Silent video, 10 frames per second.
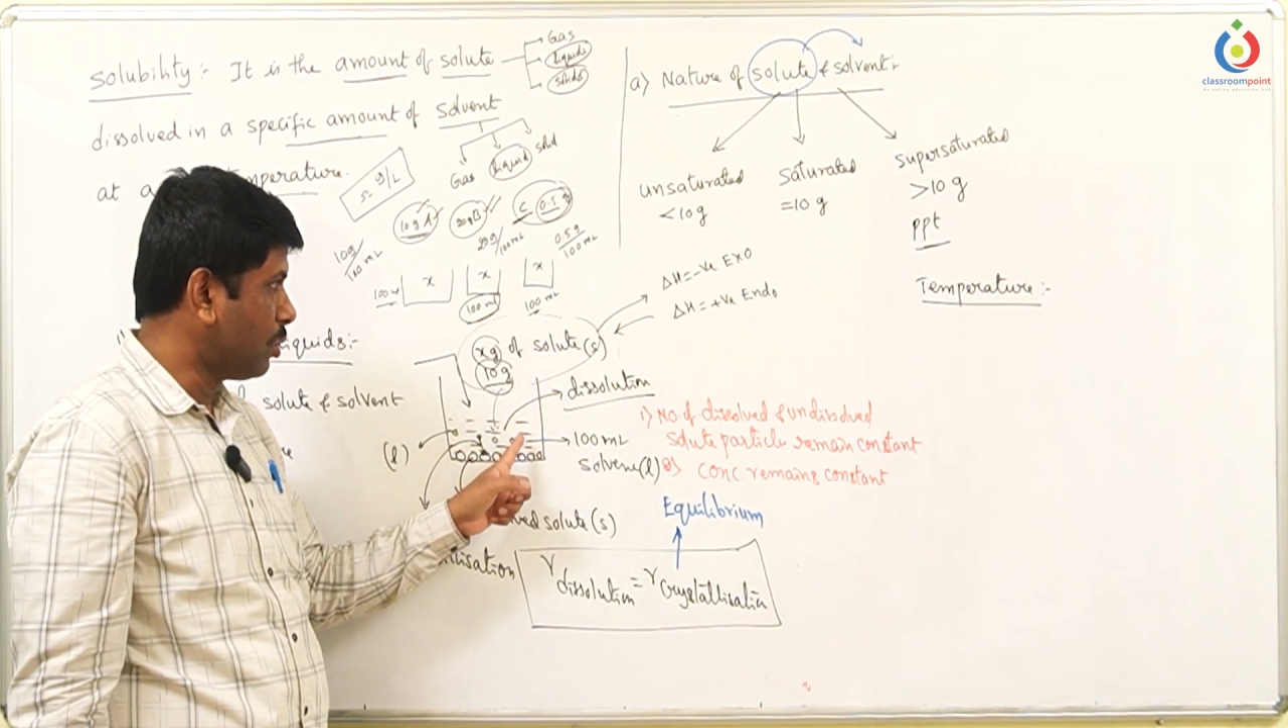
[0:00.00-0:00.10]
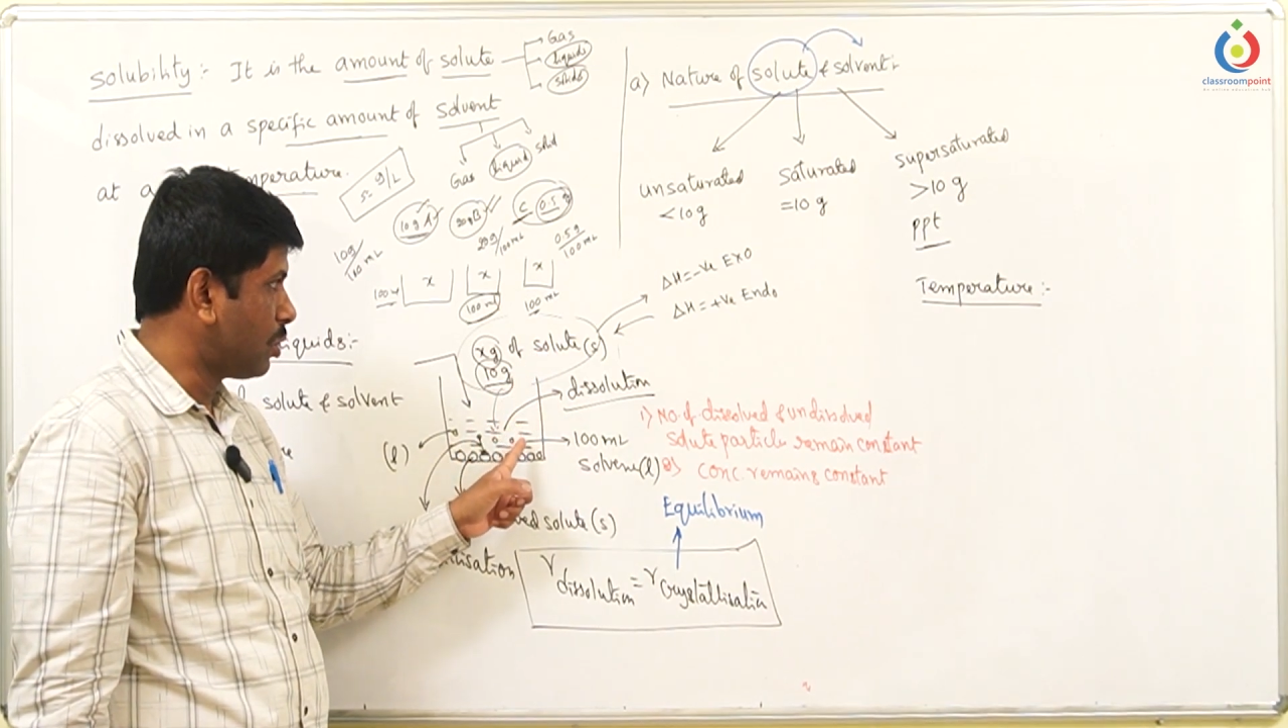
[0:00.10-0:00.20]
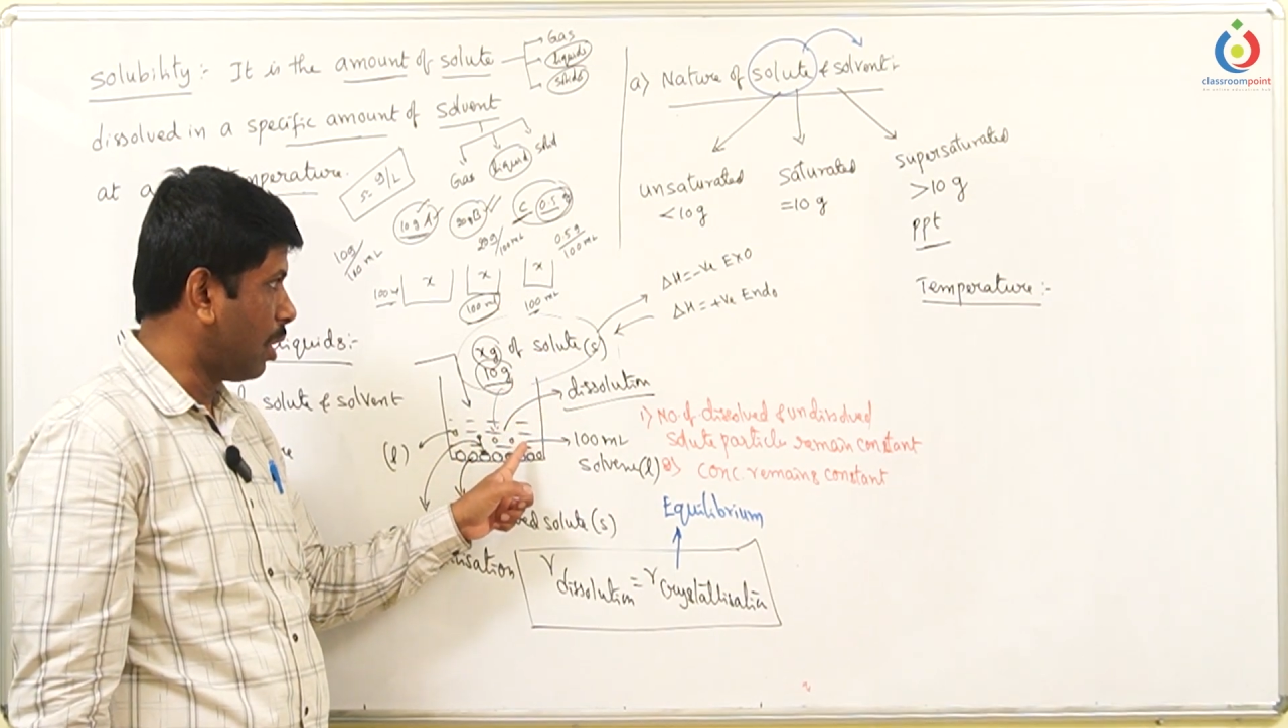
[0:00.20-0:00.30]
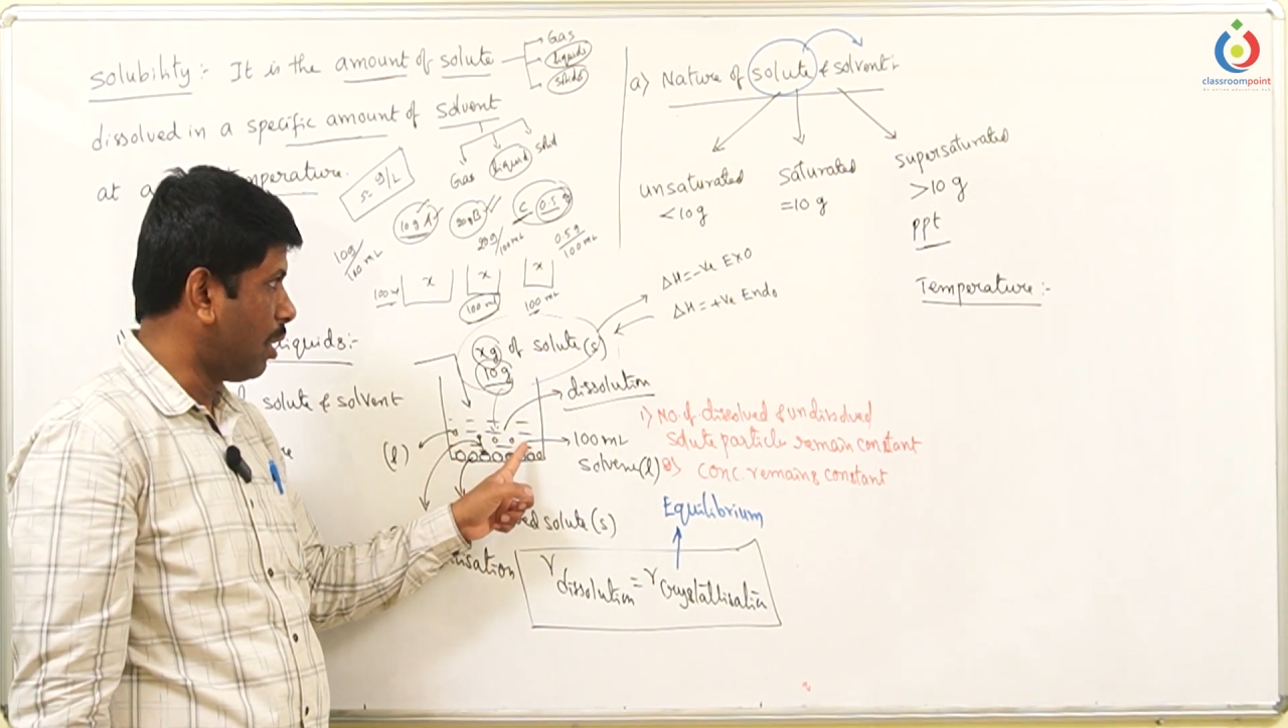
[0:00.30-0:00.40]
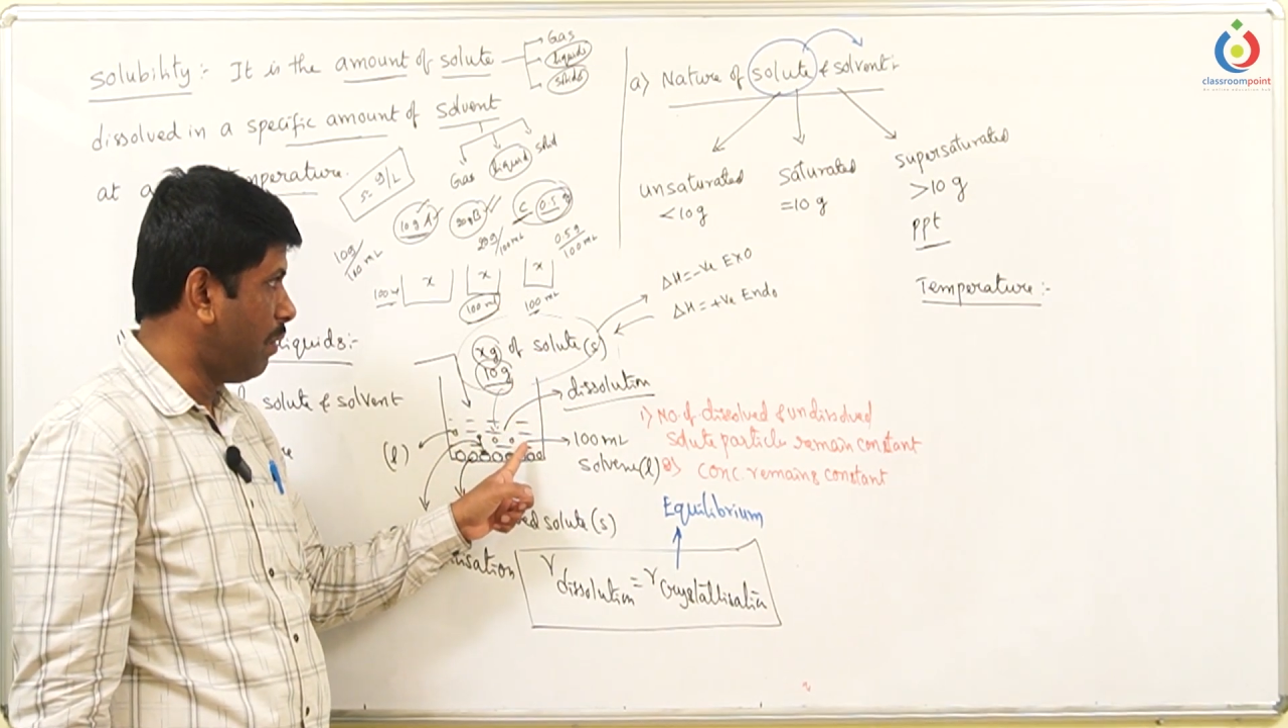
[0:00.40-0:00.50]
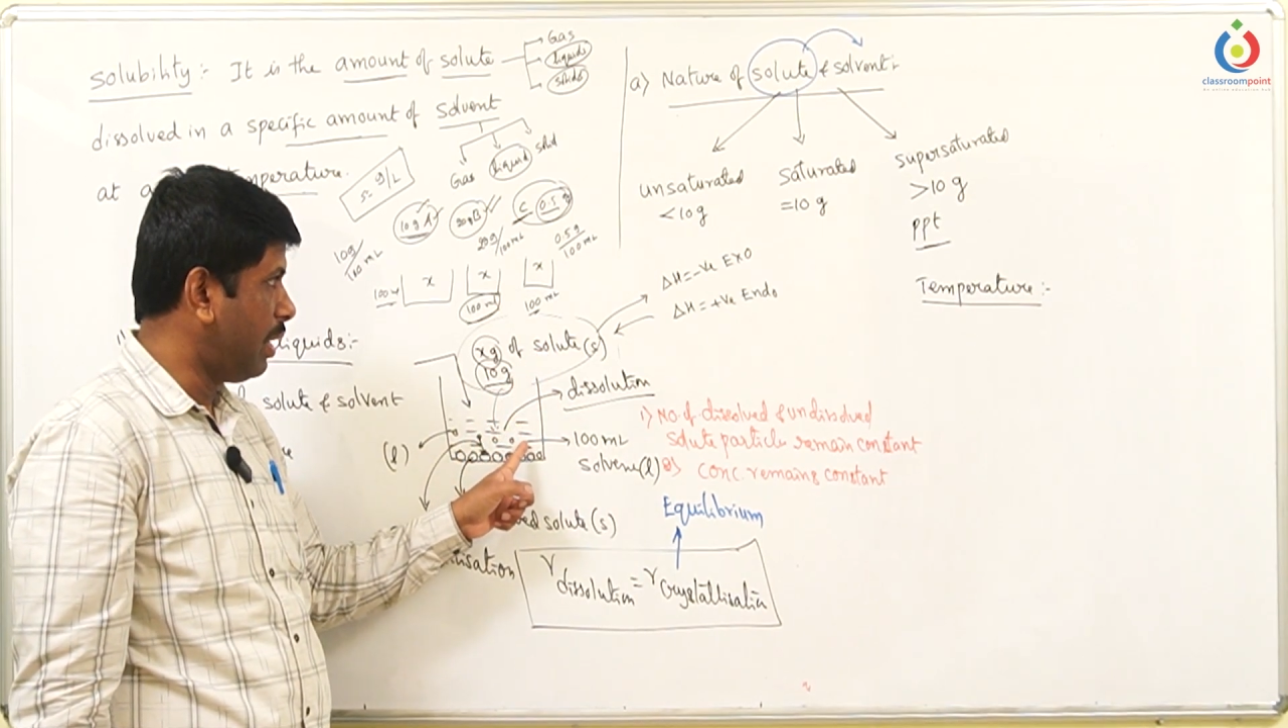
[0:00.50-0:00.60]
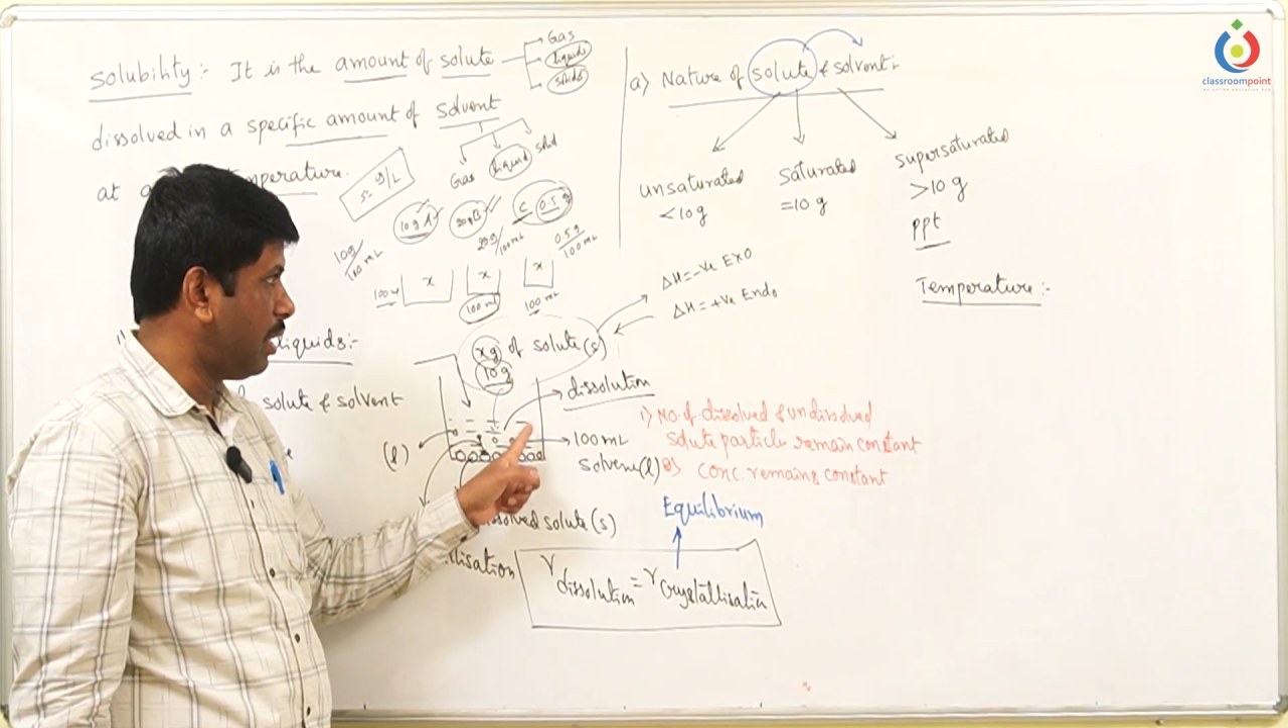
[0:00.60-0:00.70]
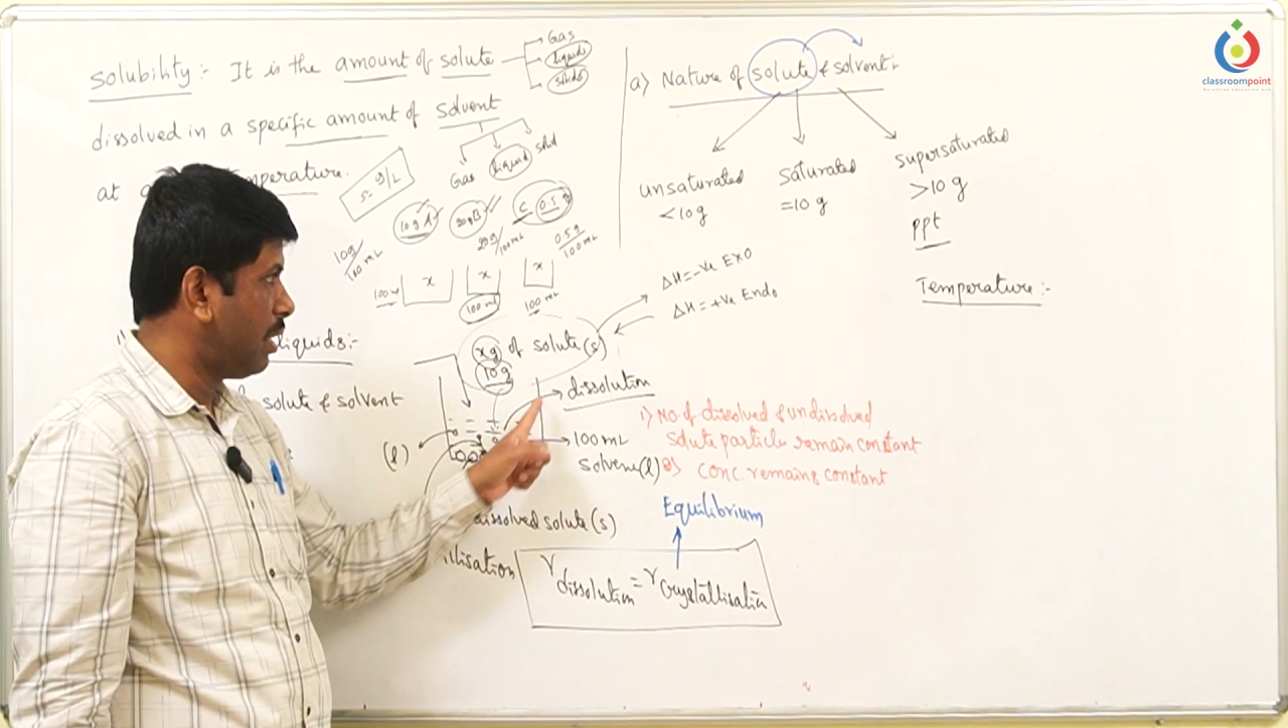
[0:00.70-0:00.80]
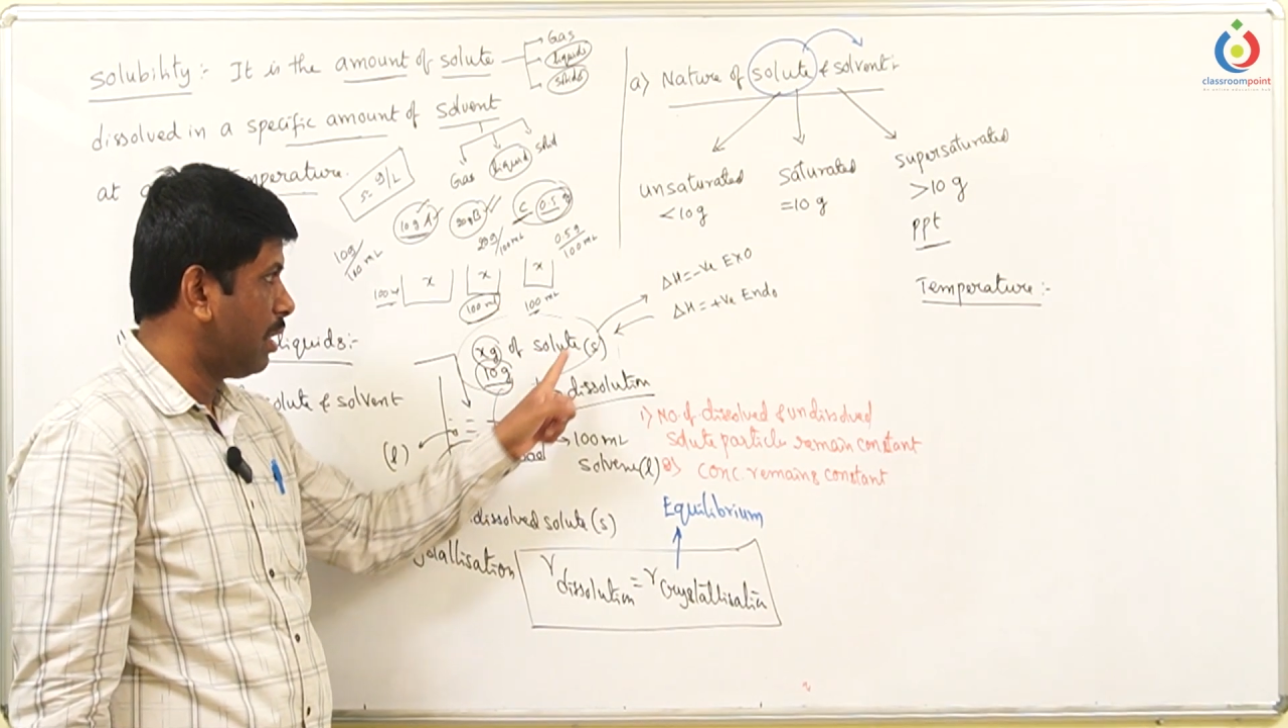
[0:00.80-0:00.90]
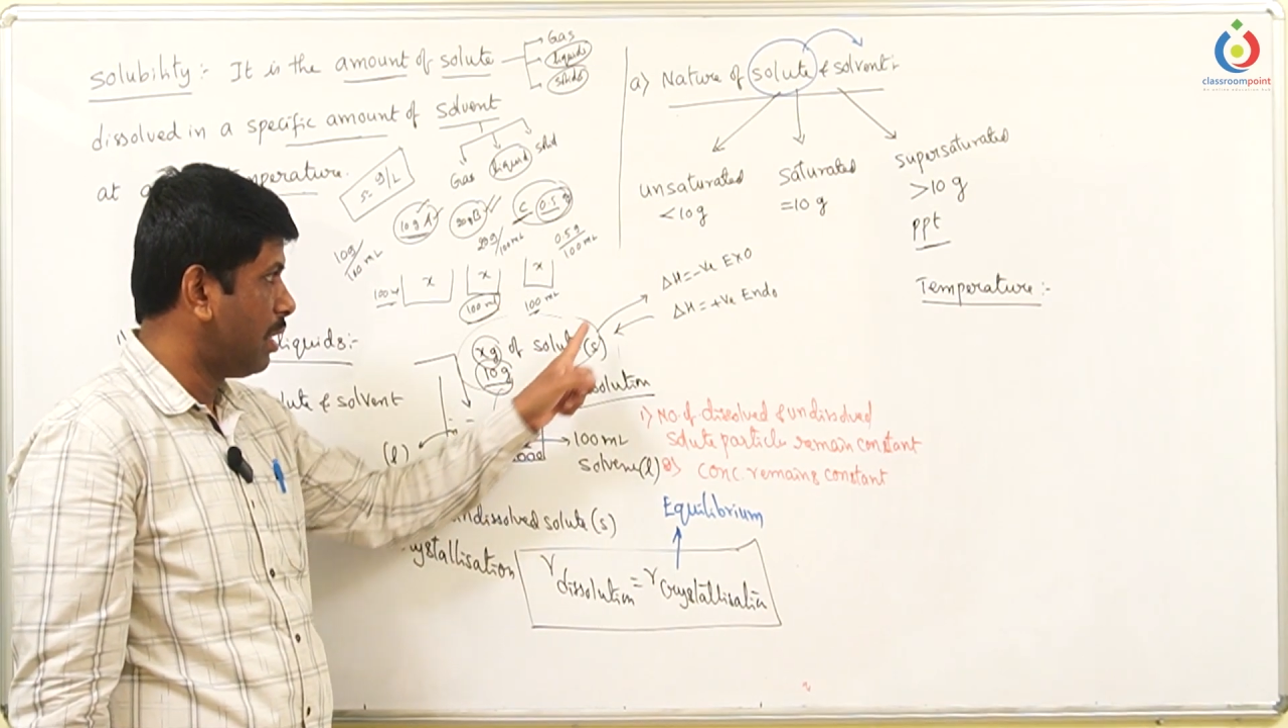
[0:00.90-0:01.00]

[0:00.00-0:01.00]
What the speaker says: solvent